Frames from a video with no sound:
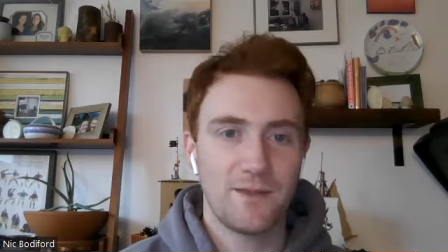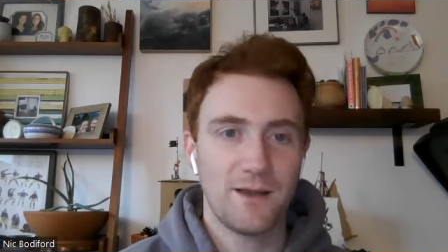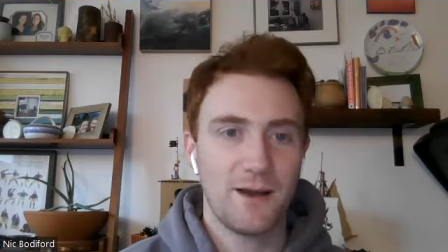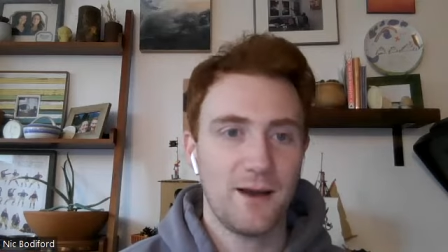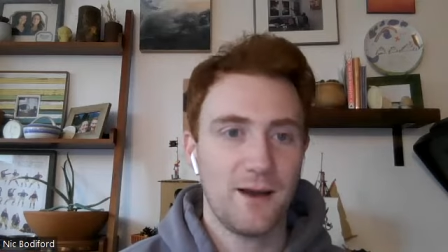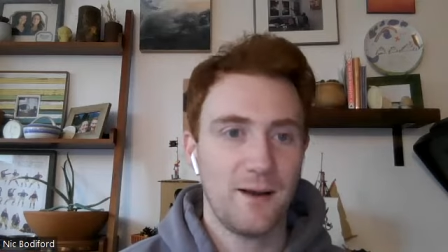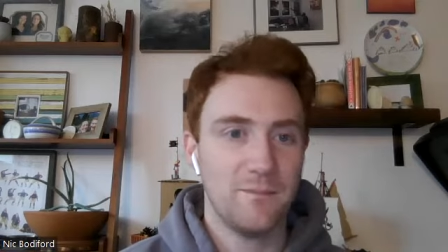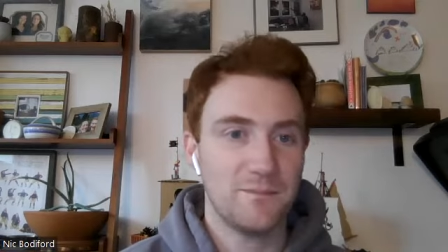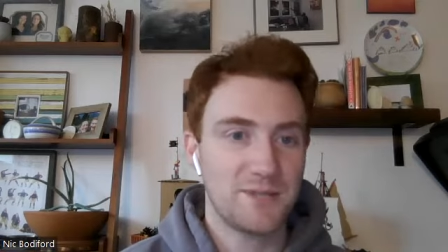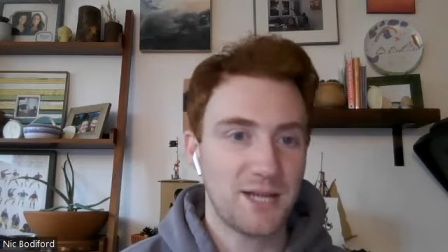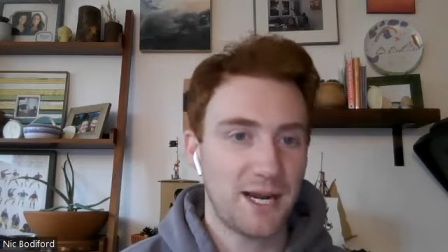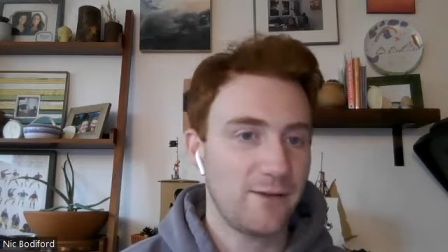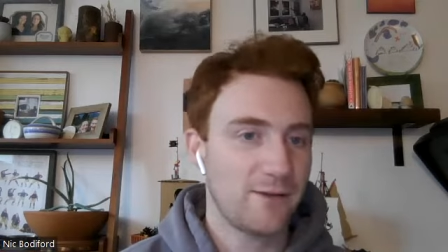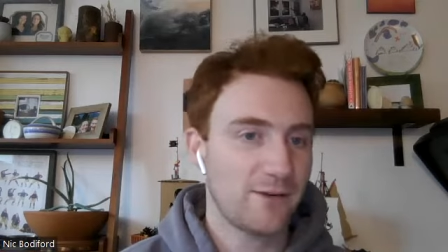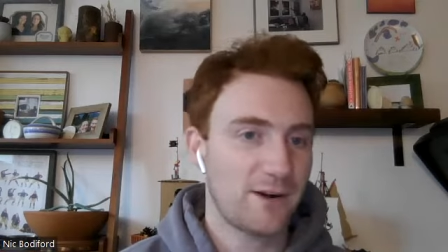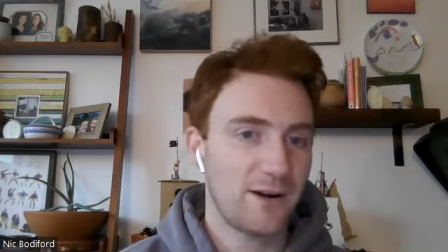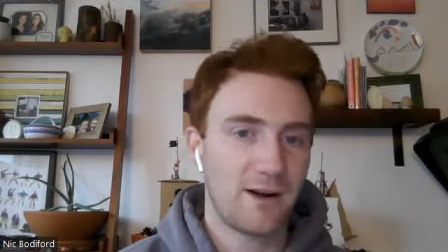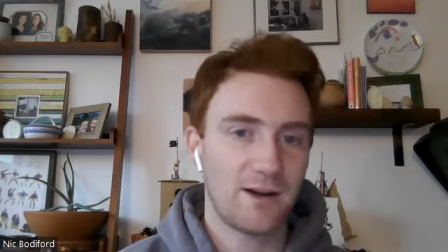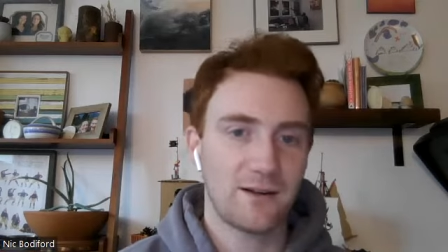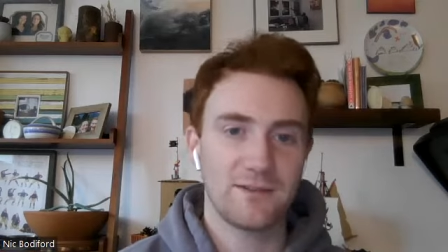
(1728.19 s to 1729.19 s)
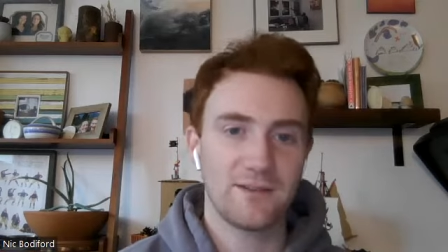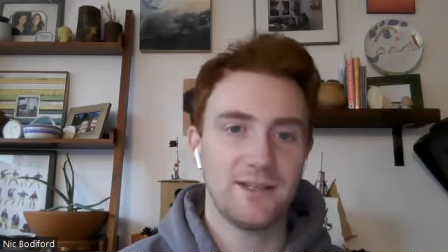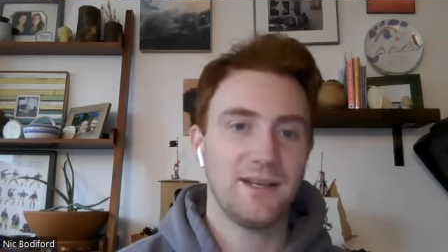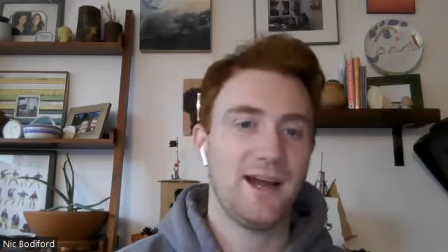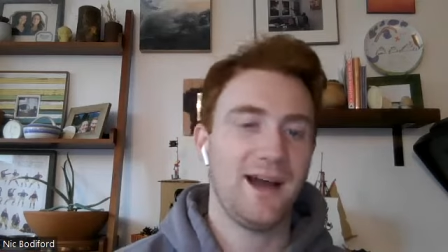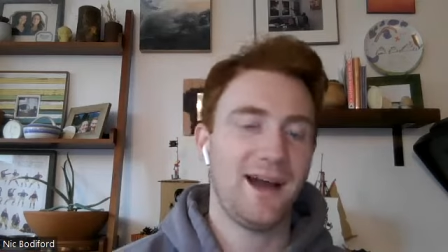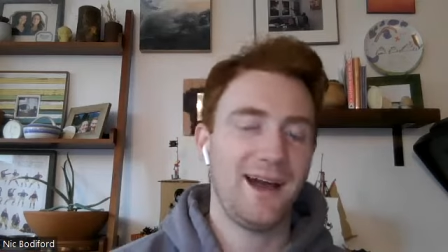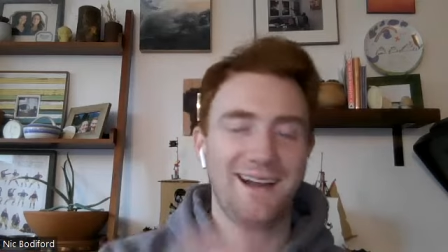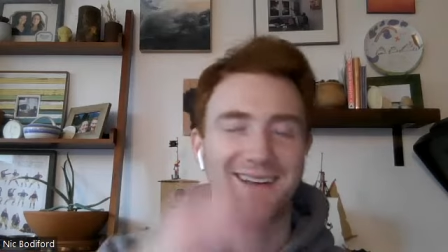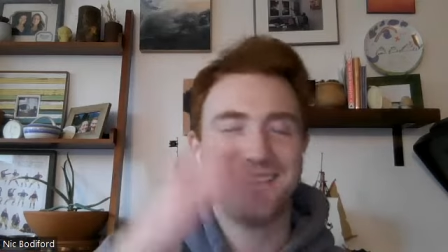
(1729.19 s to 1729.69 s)
Um, Tyler Conklin,
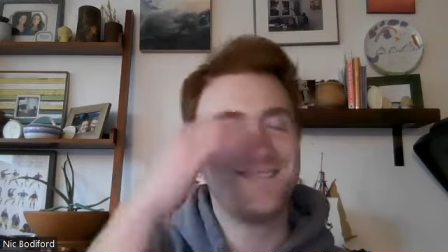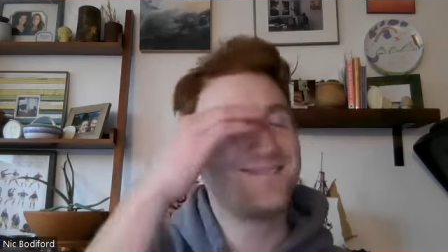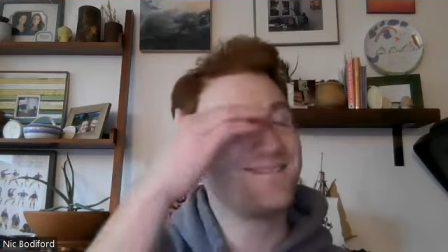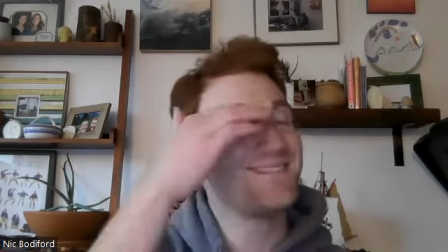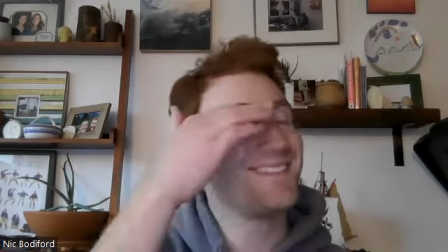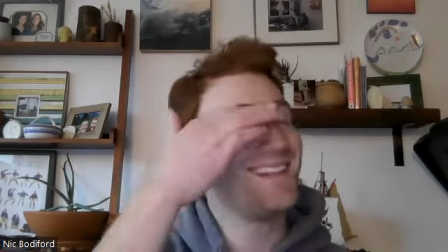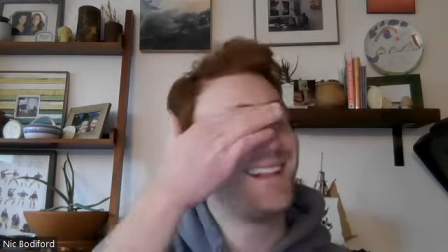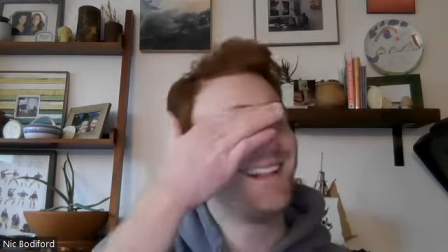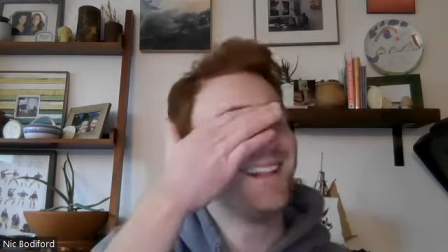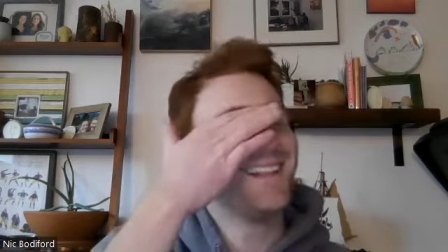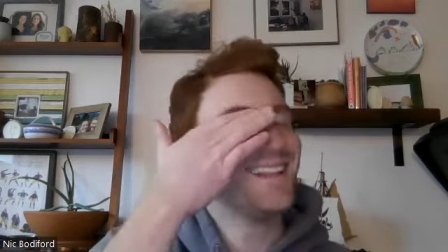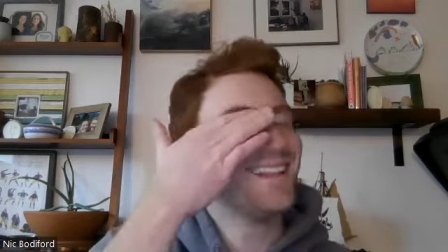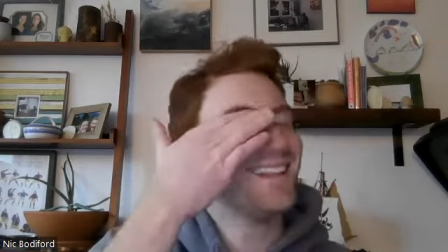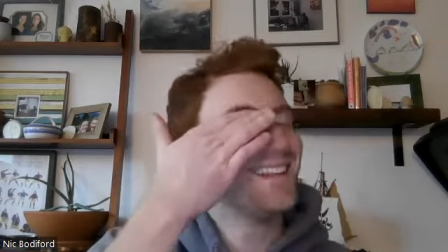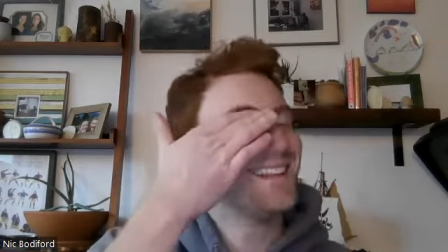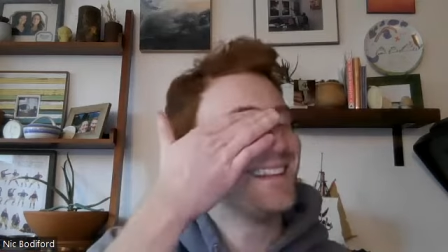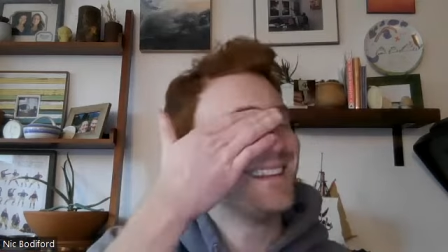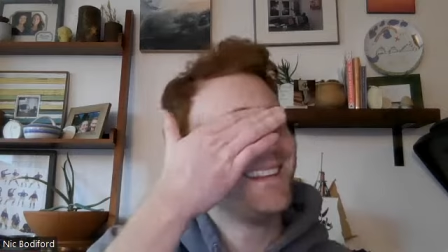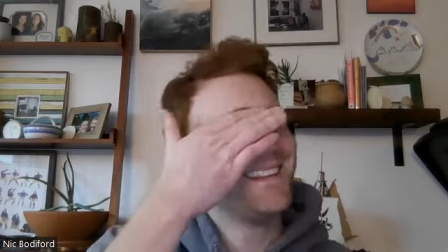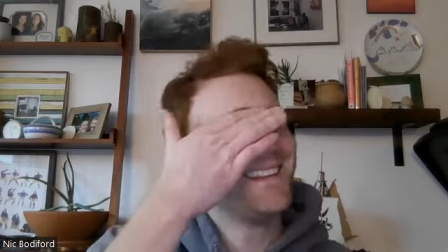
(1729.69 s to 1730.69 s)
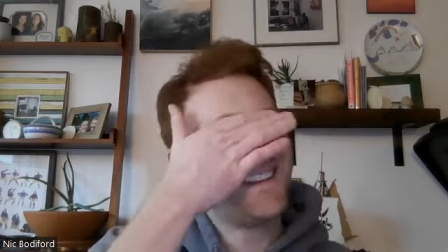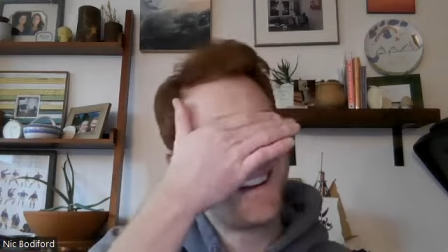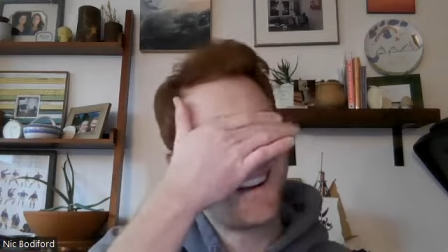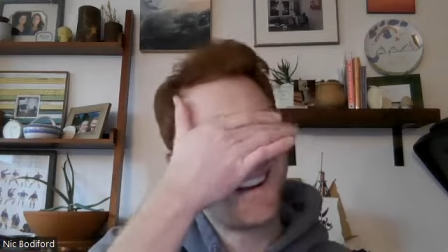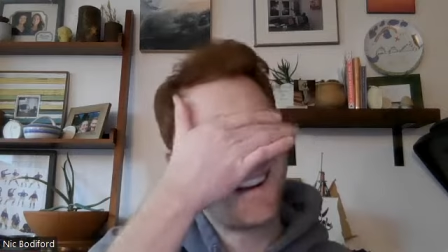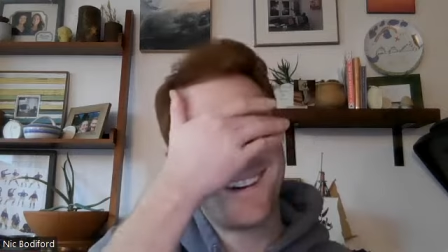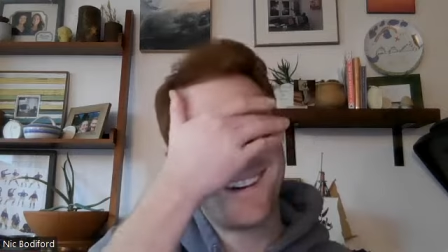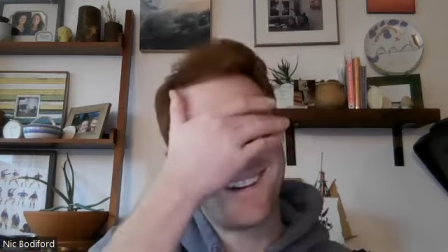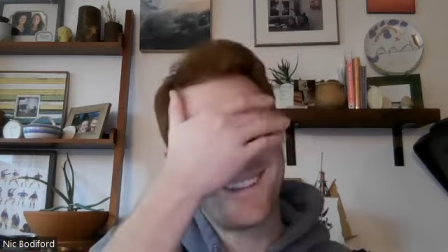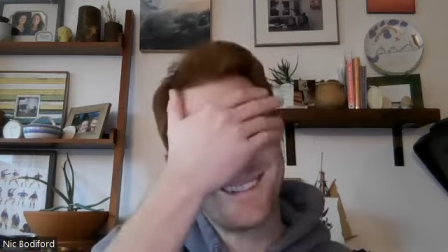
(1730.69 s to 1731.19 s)
I, you
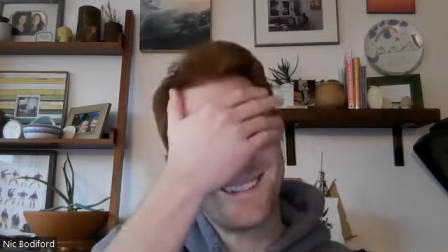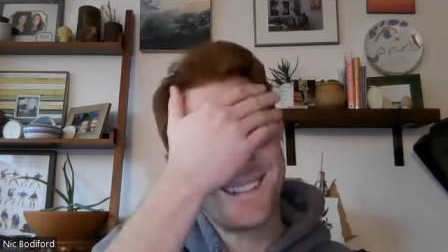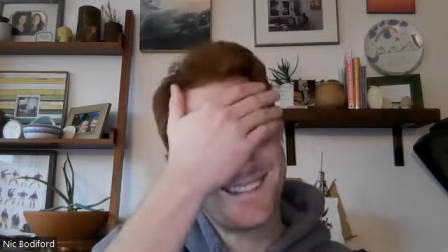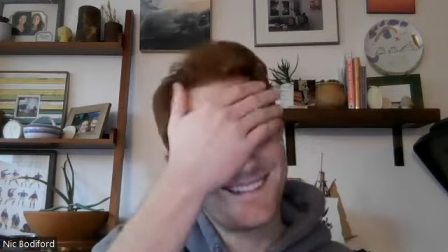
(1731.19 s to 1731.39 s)
know,